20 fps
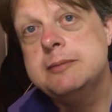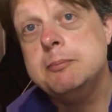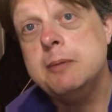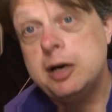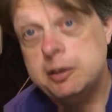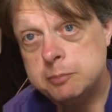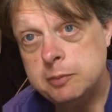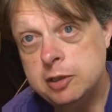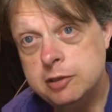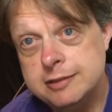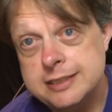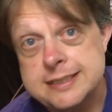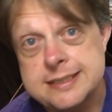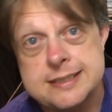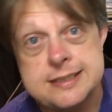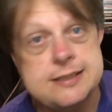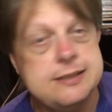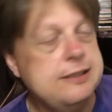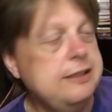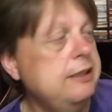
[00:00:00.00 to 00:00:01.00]
Mark Morris
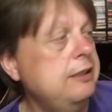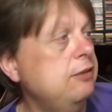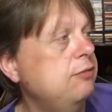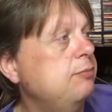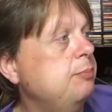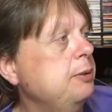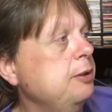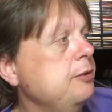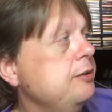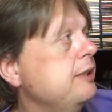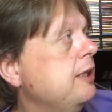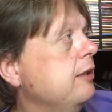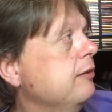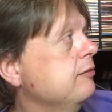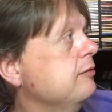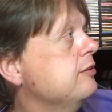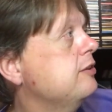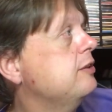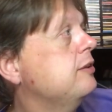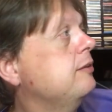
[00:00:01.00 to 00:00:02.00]
of Blue
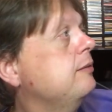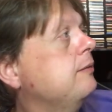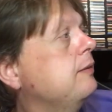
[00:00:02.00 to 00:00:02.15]
Tones,